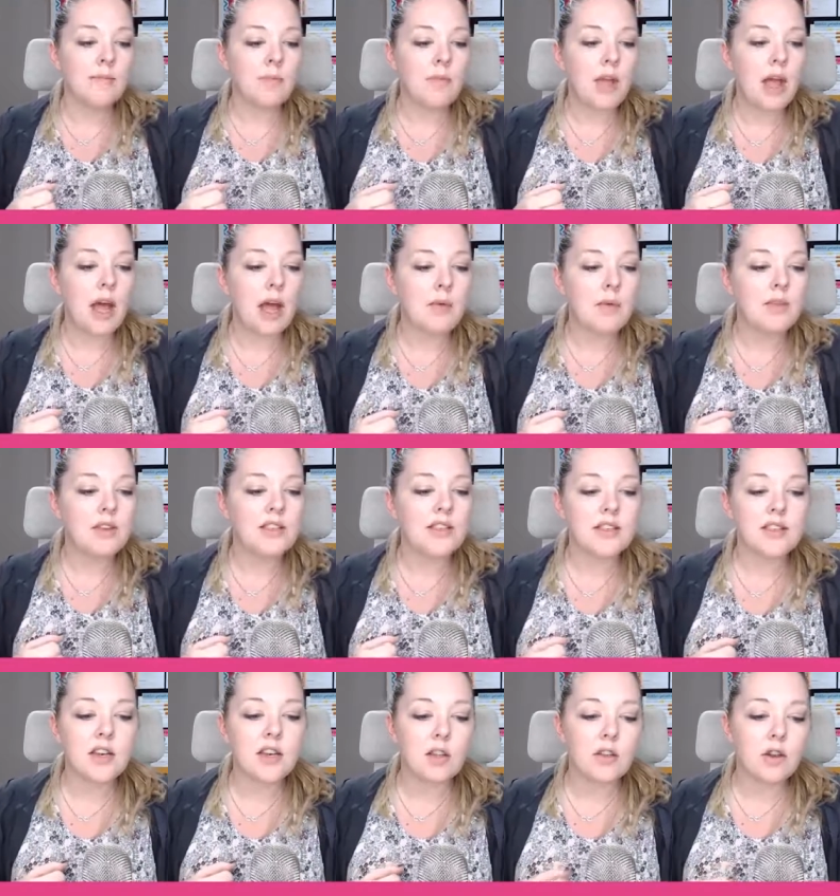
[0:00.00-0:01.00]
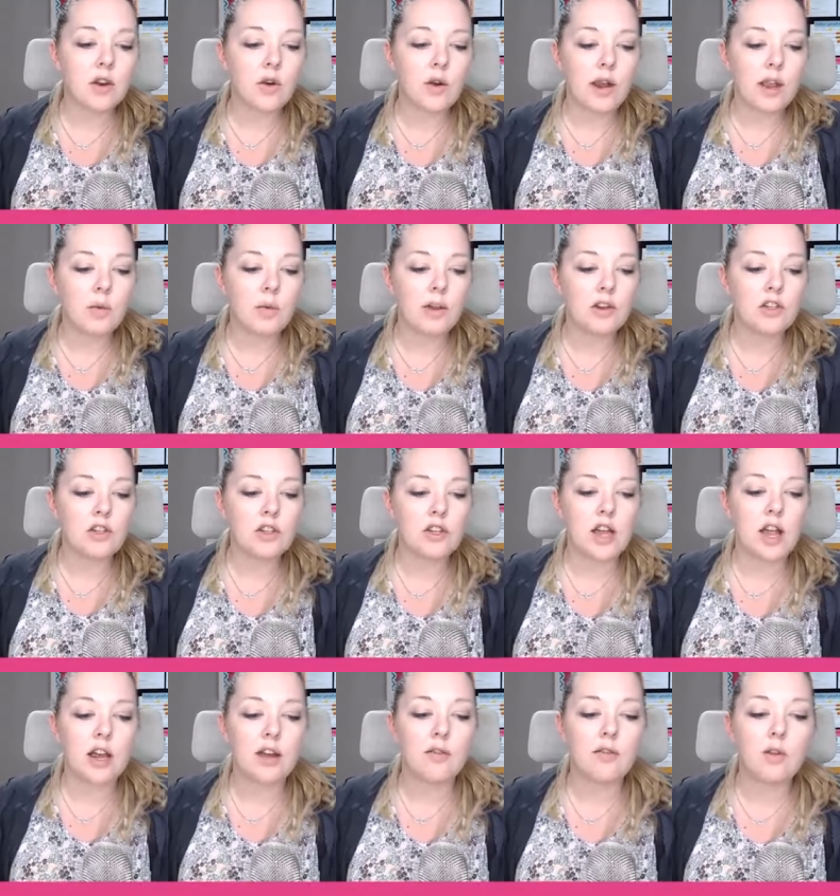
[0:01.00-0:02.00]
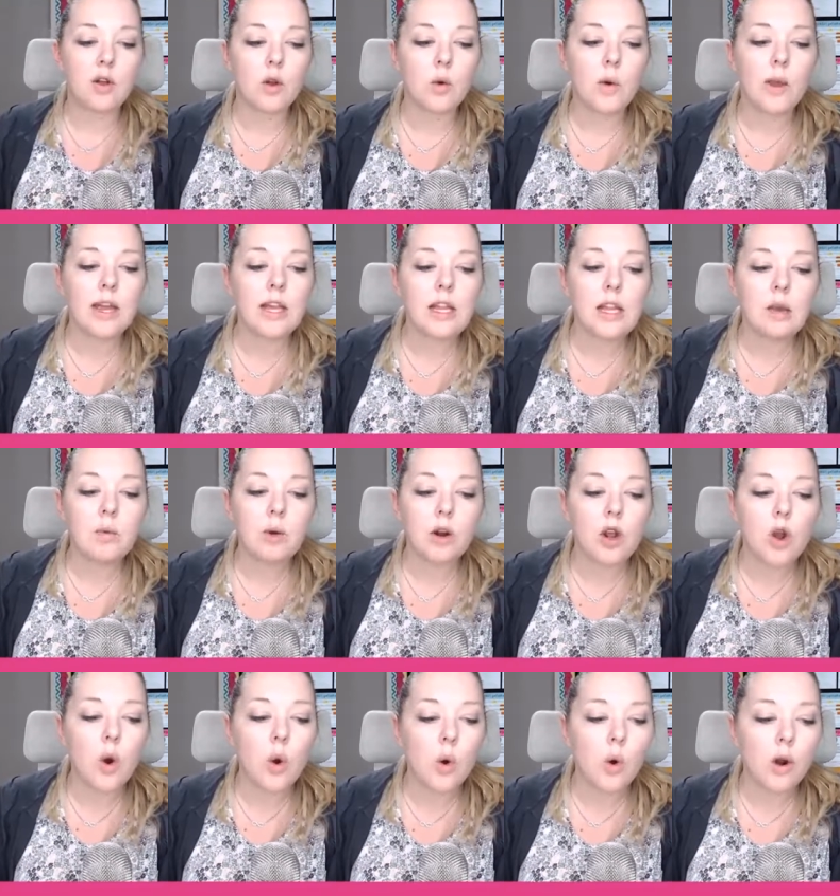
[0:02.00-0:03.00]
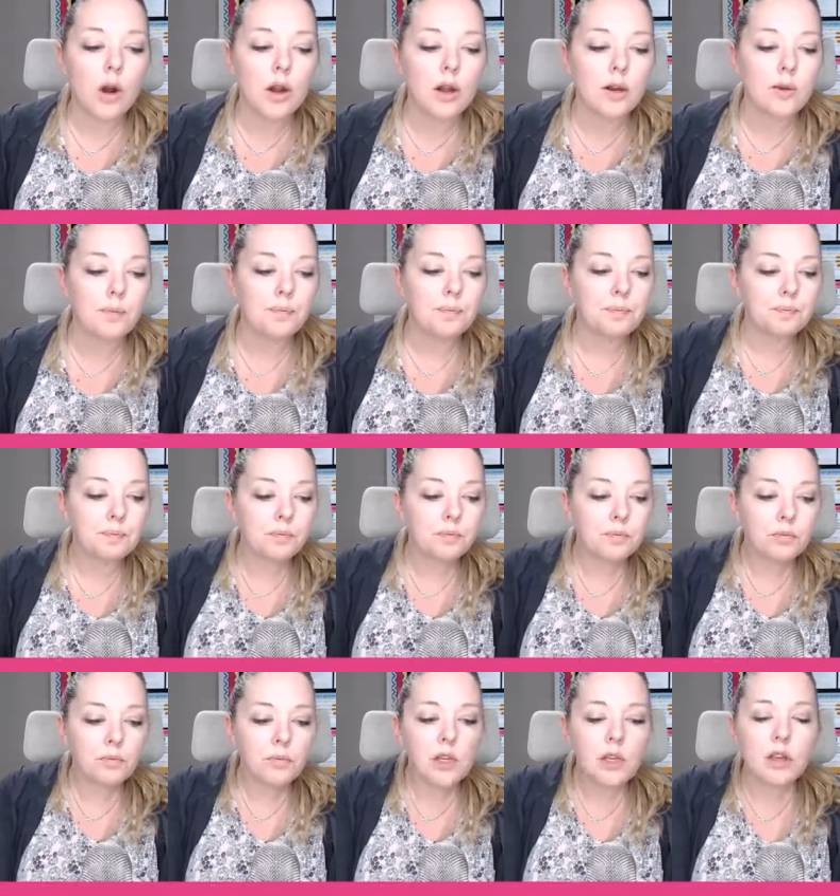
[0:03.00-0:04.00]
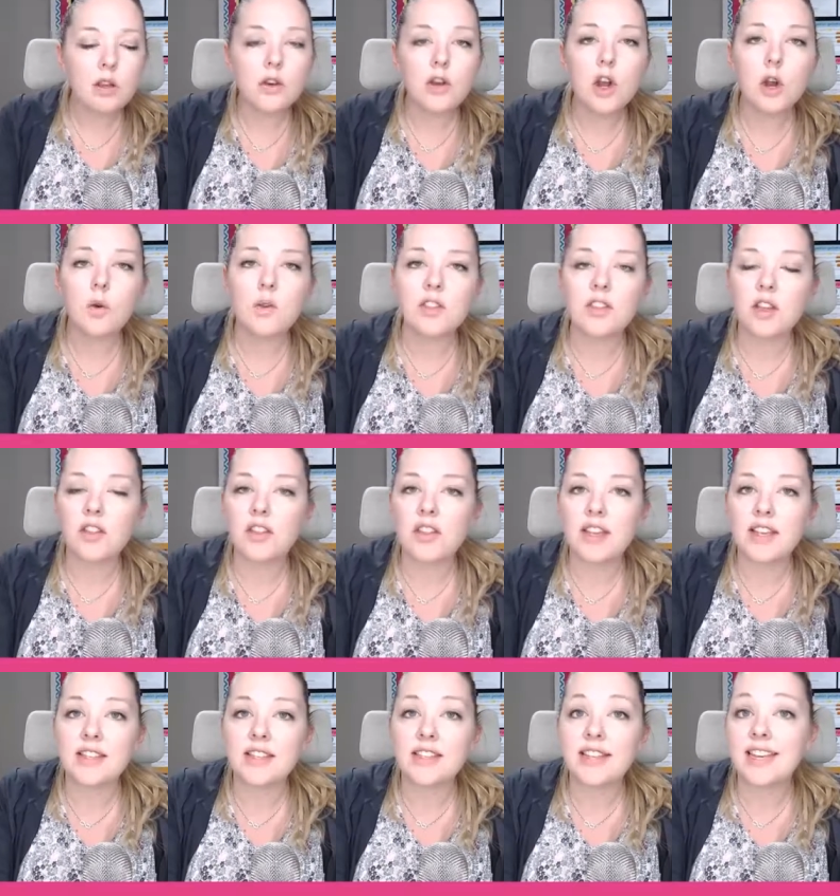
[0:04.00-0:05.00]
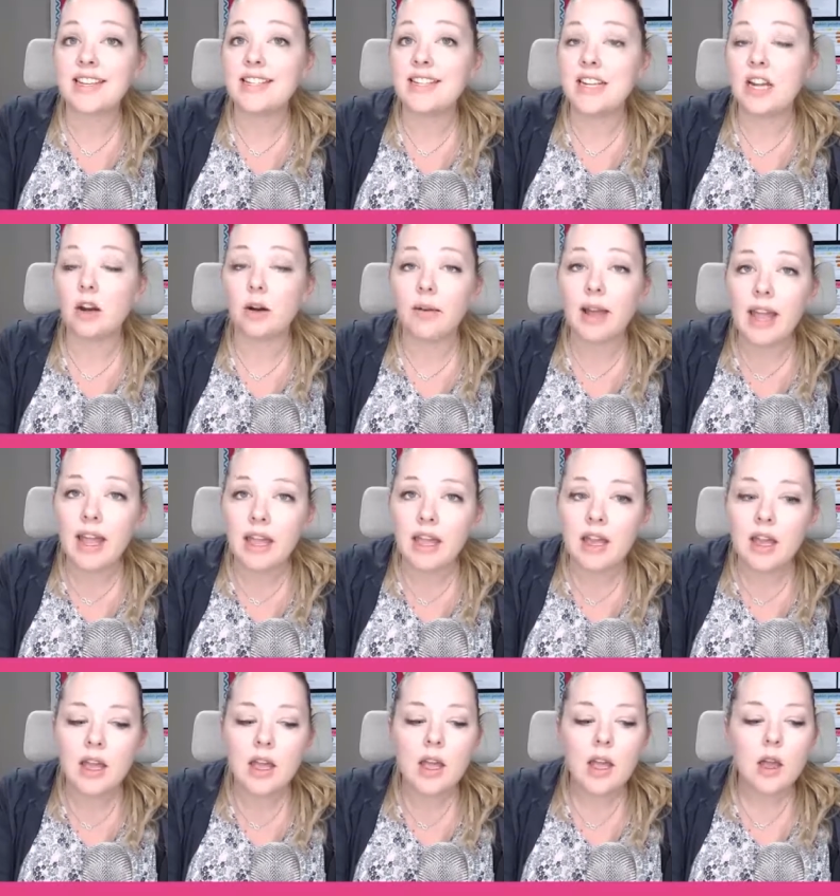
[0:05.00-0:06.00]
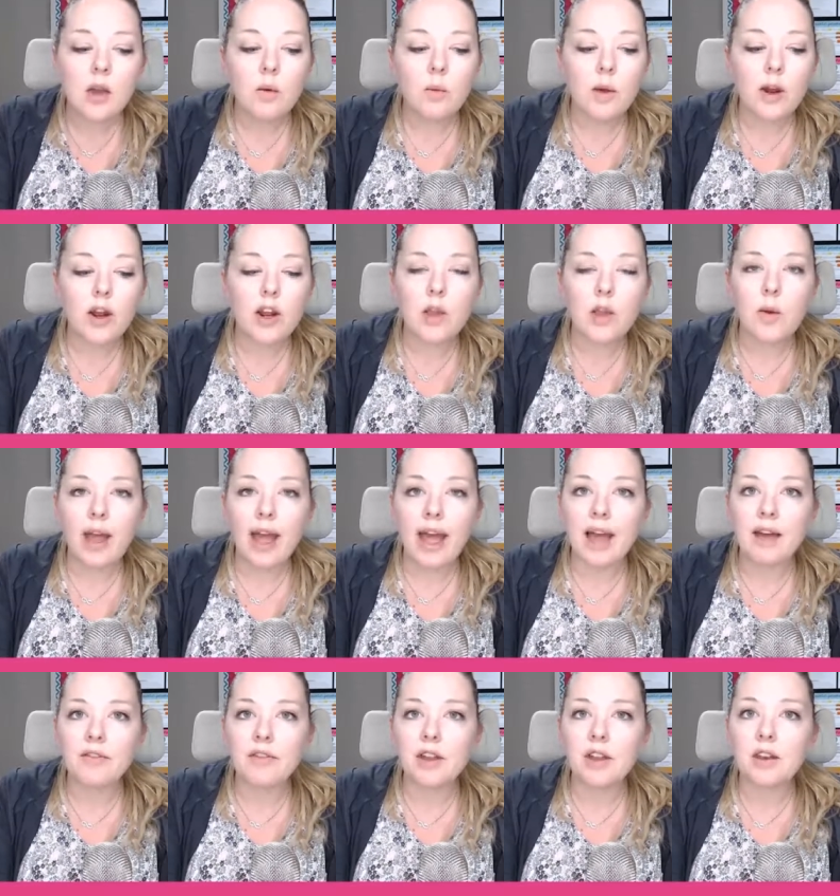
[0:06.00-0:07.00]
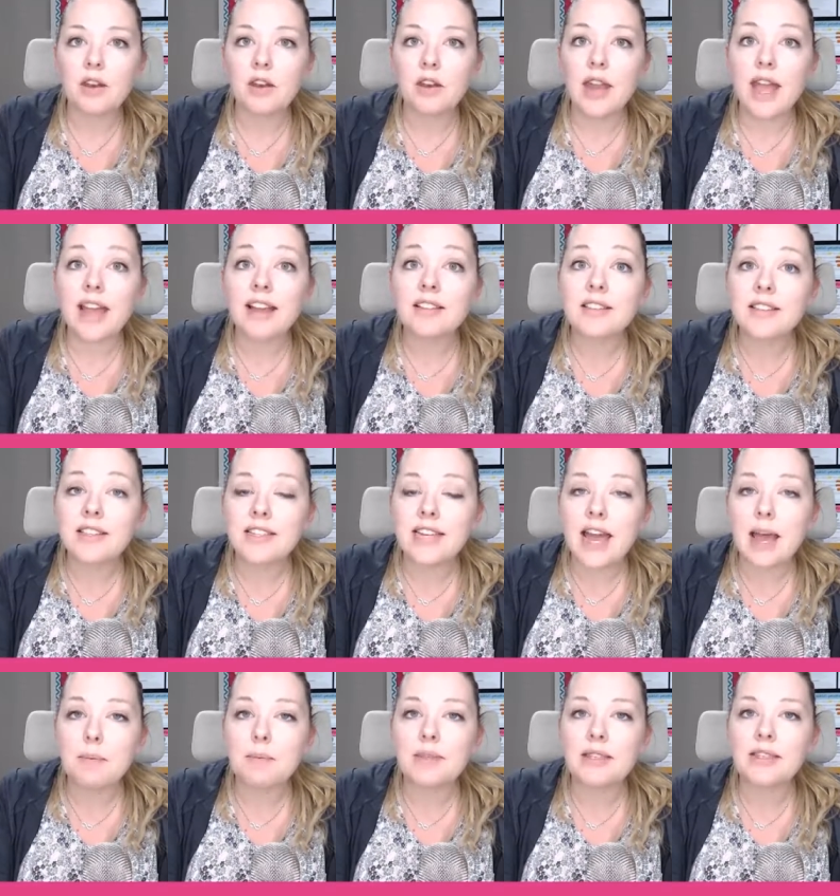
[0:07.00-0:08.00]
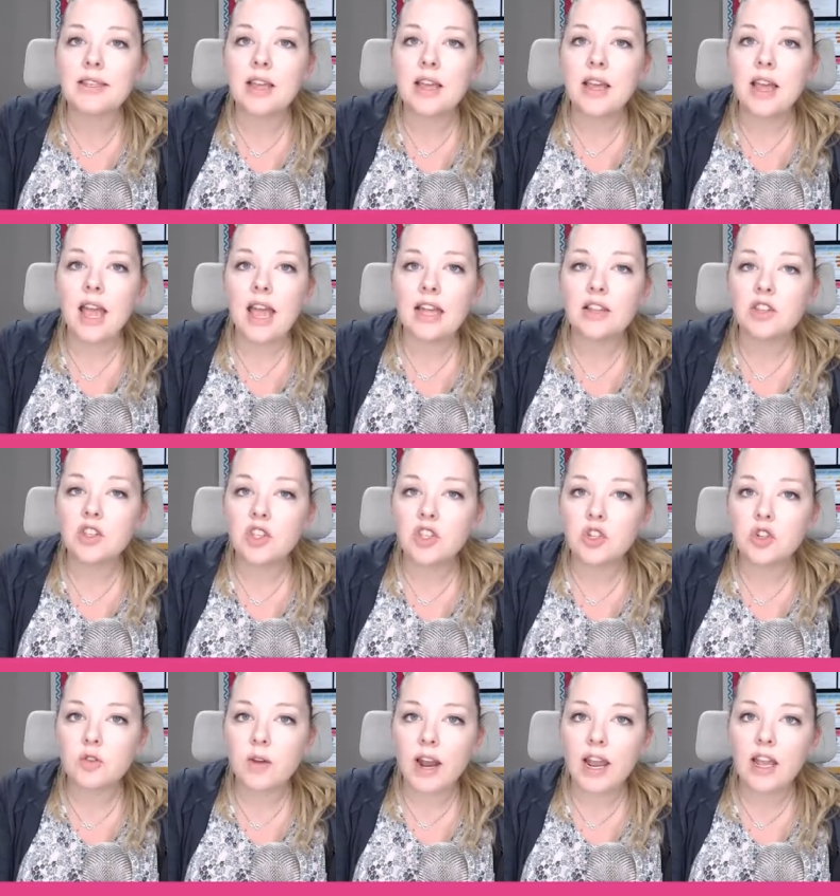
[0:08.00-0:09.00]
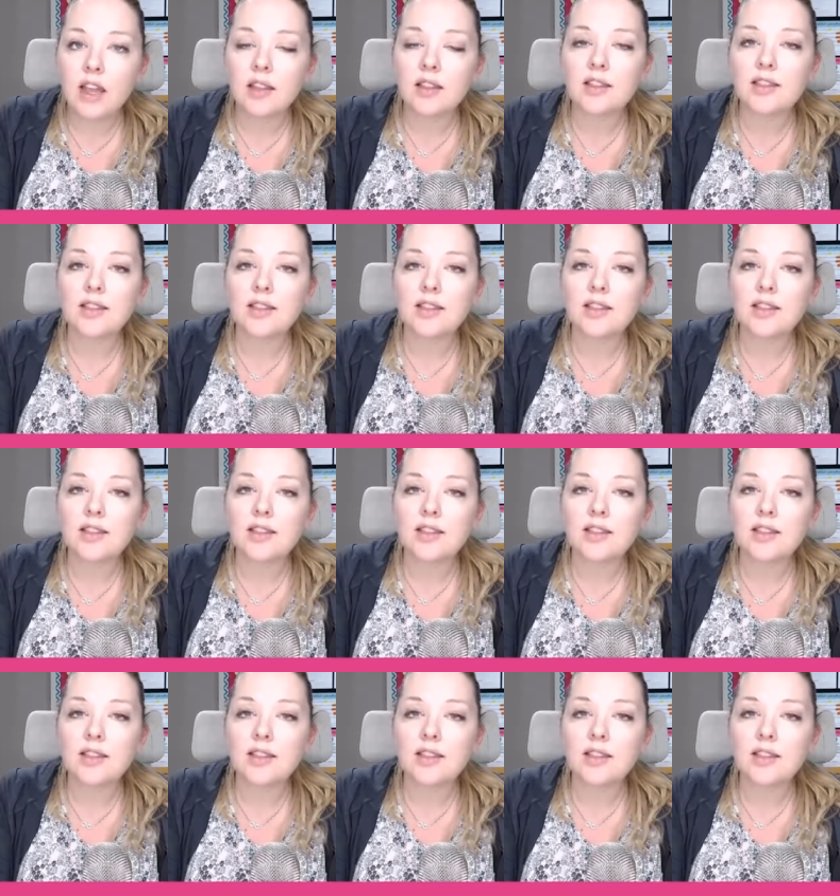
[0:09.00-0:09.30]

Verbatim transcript: Um, this is another great one to kind of quickly record notes on things like DRA, where you have next steps and strengths